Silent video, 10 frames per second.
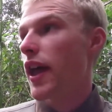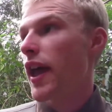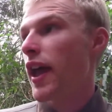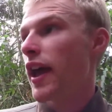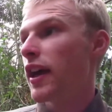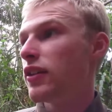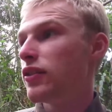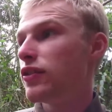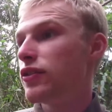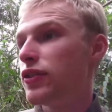
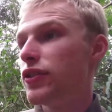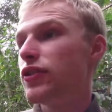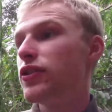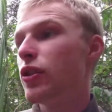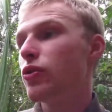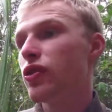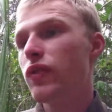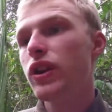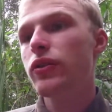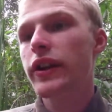And there was a
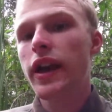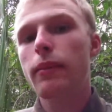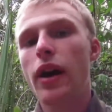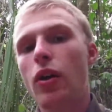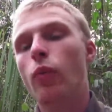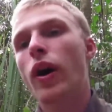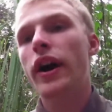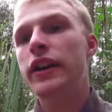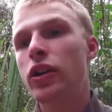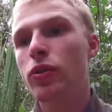video that came out in
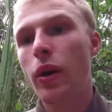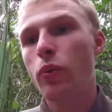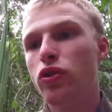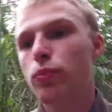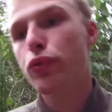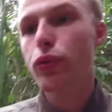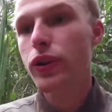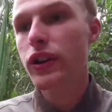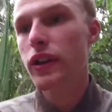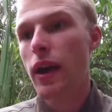Guayaquil that was
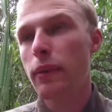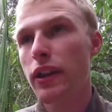pretty, I